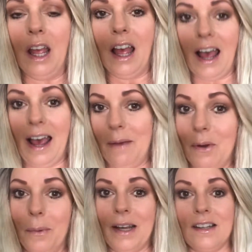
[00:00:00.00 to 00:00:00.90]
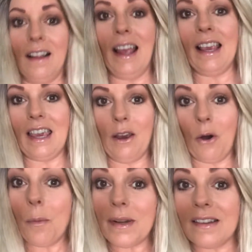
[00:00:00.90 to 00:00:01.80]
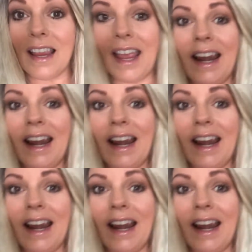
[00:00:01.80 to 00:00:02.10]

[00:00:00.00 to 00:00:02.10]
I will wait till IKEA opens again.